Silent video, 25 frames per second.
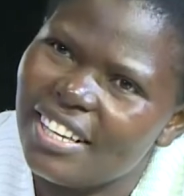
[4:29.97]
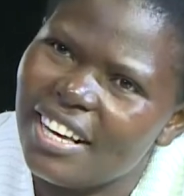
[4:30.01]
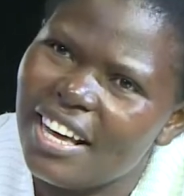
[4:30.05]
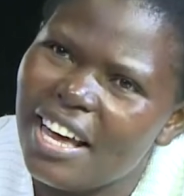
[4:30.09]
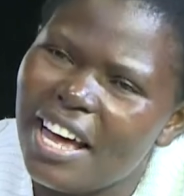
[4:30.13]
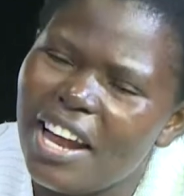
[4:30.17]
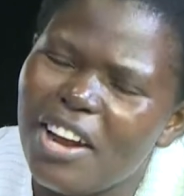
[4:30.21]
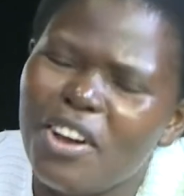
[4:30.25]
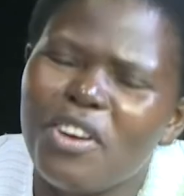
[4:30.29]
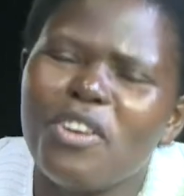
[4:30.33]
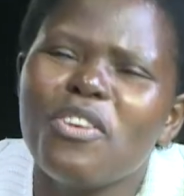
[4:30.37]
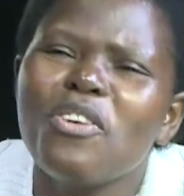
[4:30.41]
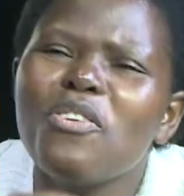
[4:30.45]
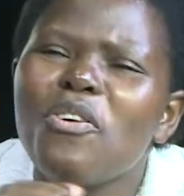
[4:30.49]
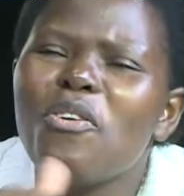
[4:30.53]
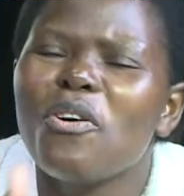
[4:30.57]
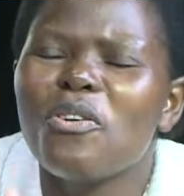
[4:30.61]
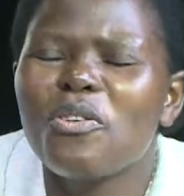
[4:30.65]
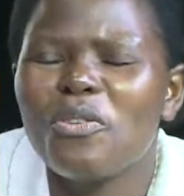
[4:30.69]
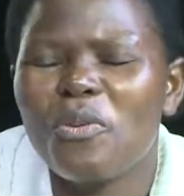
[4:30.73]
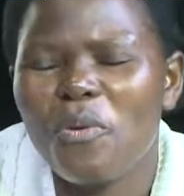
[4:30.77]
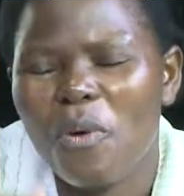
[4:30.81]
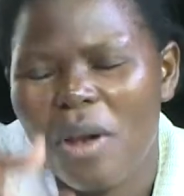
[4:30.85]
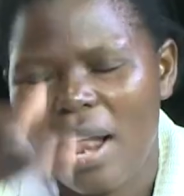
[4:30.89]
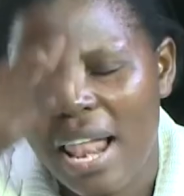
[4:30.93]
Because
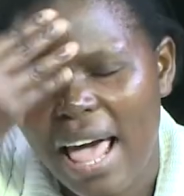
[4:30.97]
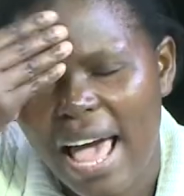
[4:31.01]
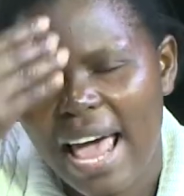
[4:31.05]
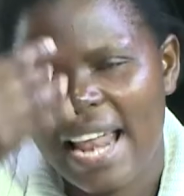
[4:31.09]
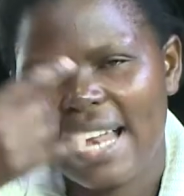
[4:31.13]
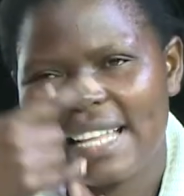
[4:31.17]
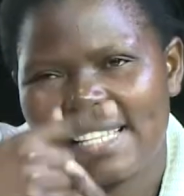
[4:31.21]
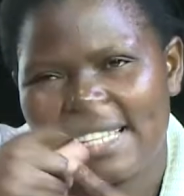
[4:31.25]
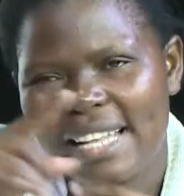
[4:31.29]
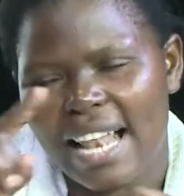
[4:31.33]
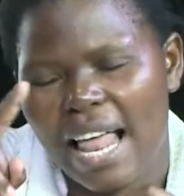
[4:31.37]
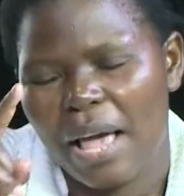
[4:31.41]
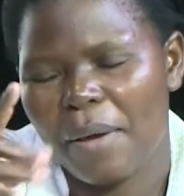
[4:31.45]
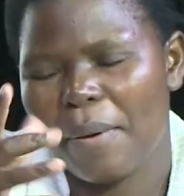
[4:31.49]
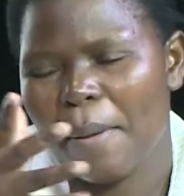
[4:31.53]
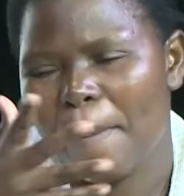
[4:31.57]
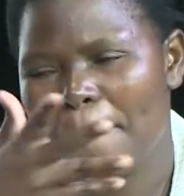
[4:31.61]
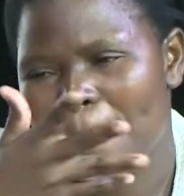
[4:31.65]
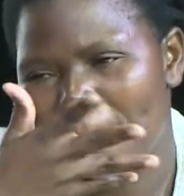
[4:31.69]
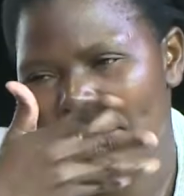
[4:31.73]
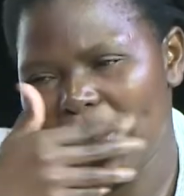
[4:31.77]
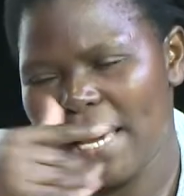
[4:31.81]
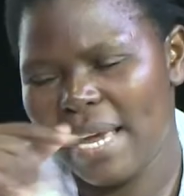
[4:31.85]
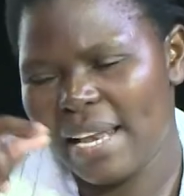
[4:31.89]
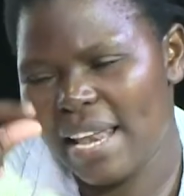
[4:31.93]
the intention of
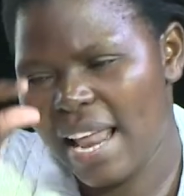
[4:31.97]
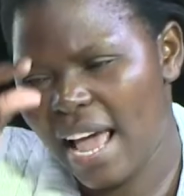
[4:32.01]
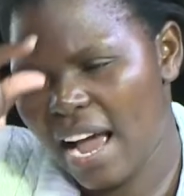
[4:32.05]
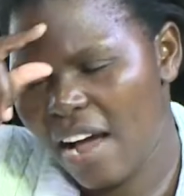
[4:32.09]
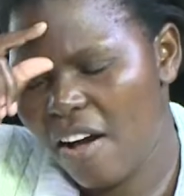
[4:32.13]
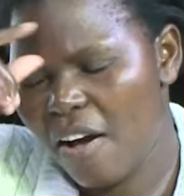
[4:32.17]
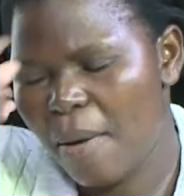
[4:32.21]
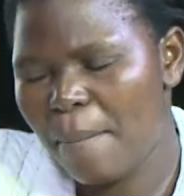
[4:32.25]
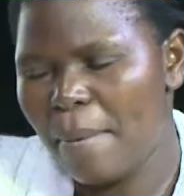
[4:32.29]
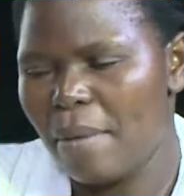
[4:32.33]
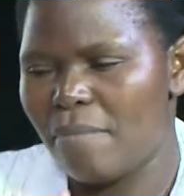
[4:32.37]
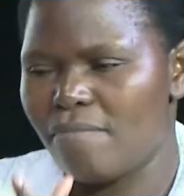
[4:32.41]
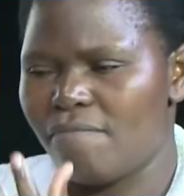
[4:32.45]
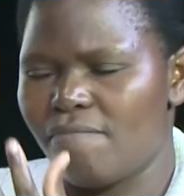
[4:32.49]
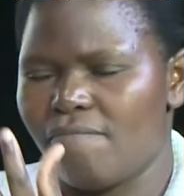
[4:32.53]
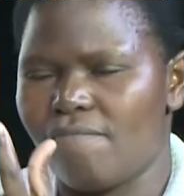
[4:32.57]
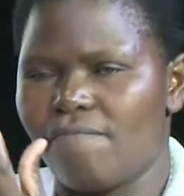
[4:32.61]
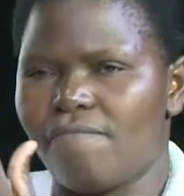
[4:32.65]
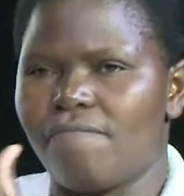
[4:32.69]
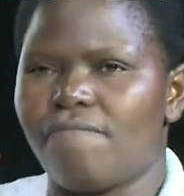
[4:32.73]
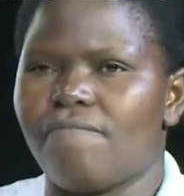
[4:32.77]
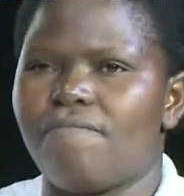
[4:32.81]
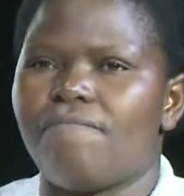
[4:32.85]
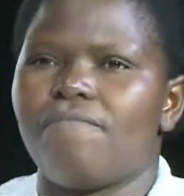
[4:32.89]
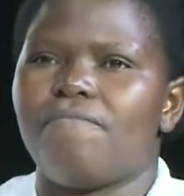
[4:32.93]
coming to
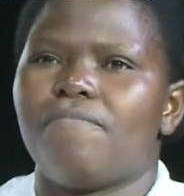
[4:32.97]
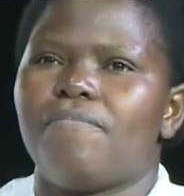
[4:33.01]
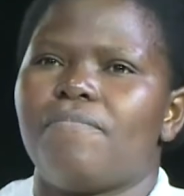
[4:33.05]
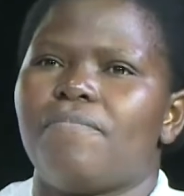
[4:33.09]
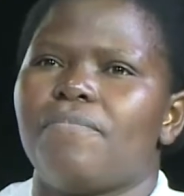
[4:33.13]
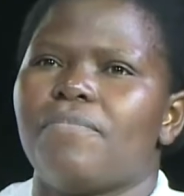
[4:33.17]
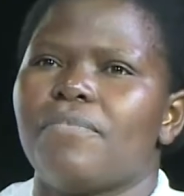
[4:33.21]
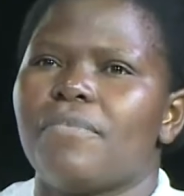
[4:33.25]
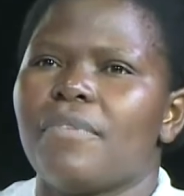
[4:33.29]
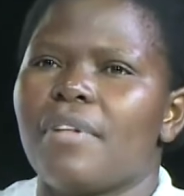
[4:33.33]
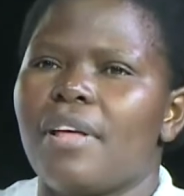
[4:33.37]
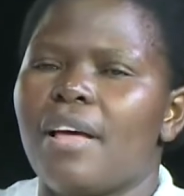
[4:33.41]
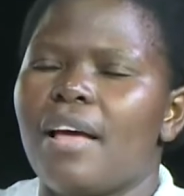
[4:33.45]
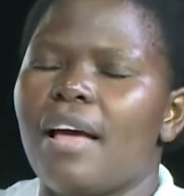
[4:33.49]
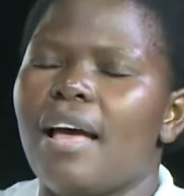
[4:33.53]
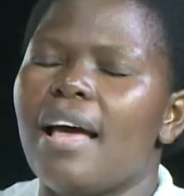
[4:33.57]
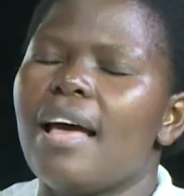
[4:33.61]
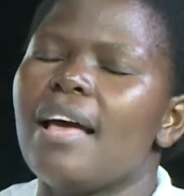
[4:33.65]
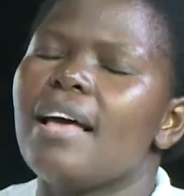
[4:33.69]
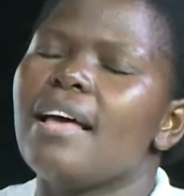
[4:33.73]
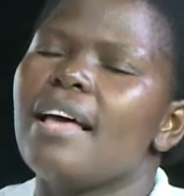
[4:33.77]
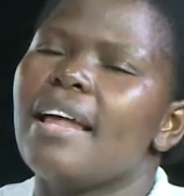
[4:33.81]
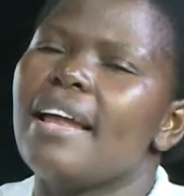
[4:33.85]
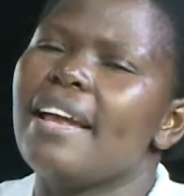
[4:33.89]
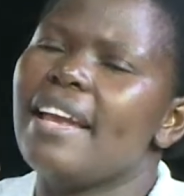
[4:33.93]
school as a teacher
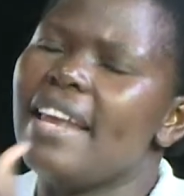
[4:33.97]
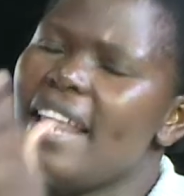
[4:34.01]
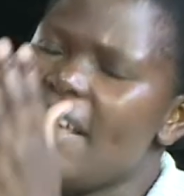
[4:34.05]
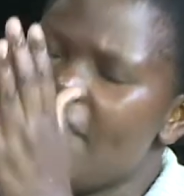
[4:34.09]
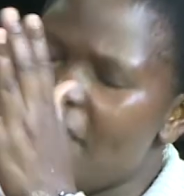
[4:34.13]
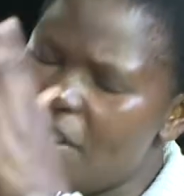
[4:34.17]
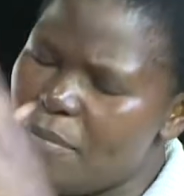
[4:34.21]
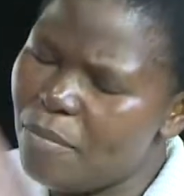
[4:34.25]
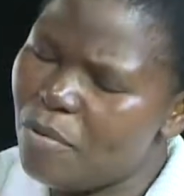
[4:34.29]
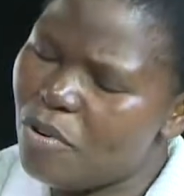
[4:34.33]
is to teach,